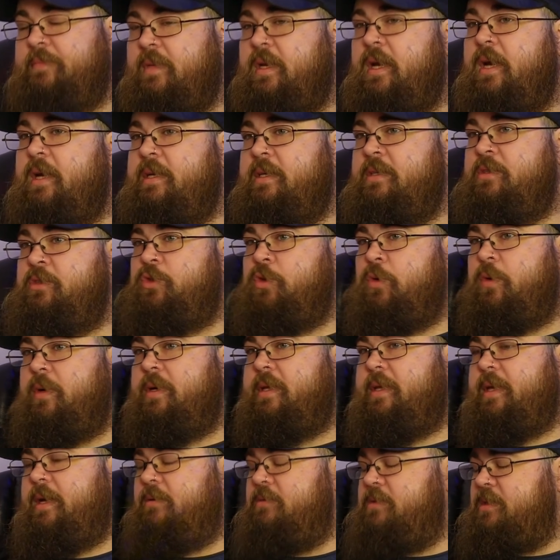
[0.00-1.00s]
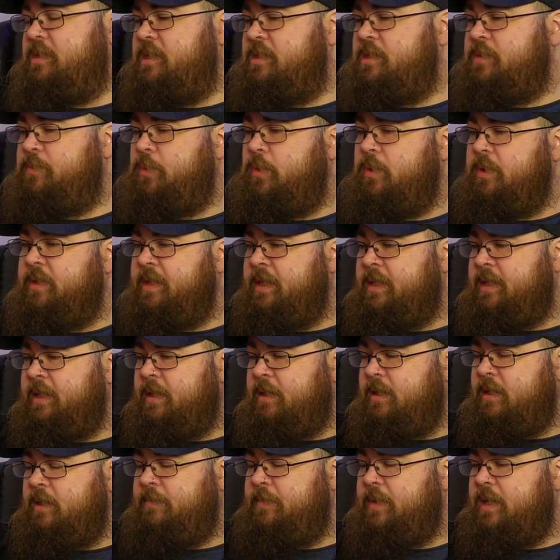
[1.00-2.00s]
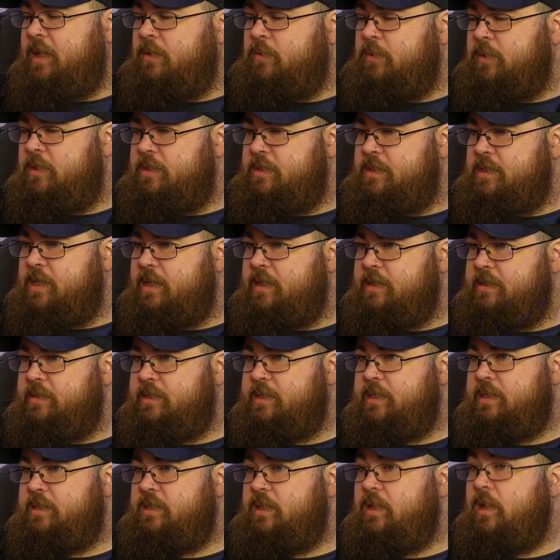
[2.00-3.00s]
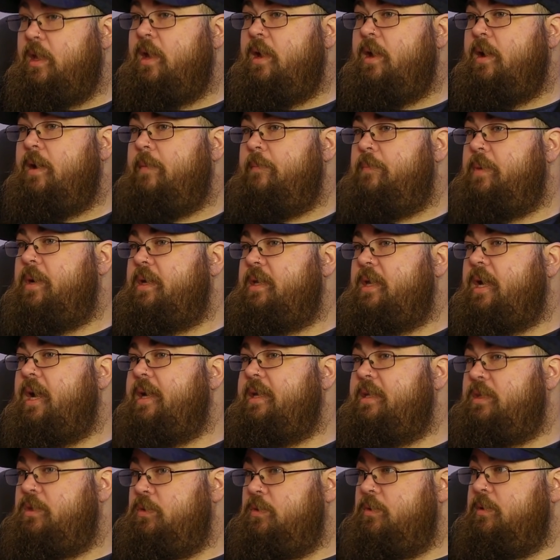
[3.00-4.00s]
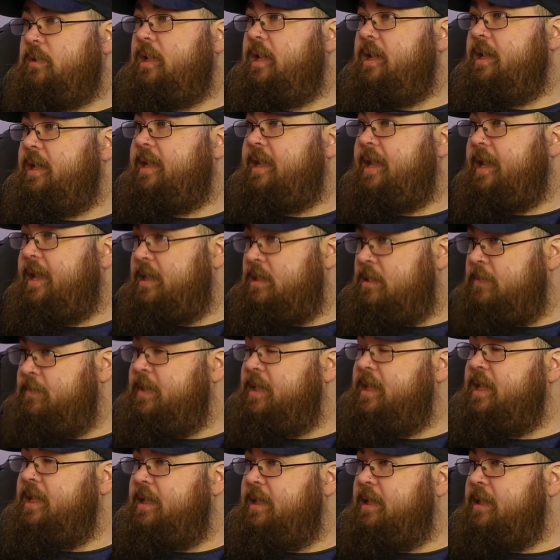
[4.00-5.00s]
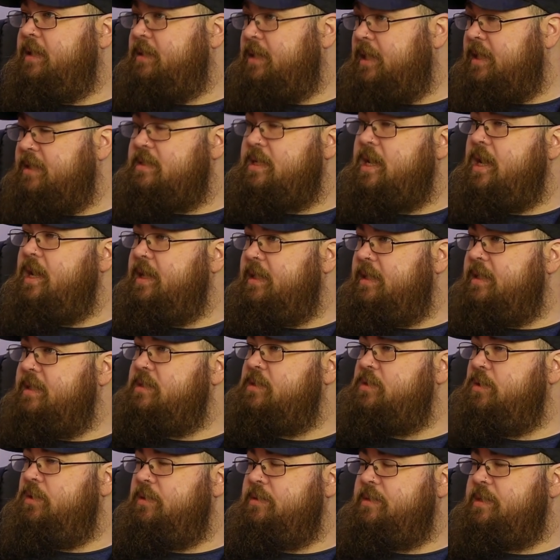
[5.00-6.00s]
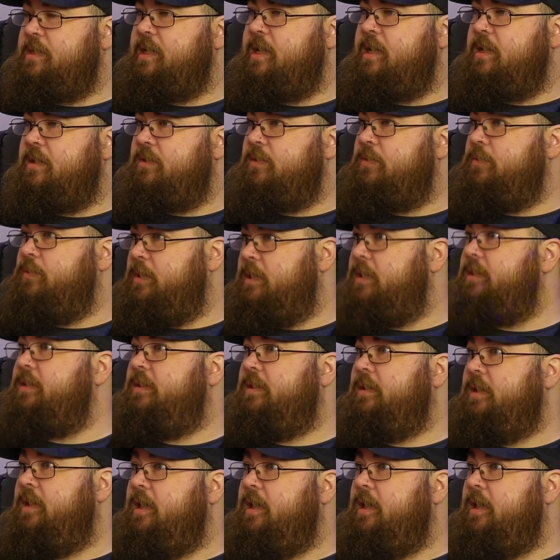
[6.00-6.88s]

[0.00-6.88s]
I enjoyed it. I was disappointed they didn't come back with a second season. But I do like at the beginning, they tie this all together with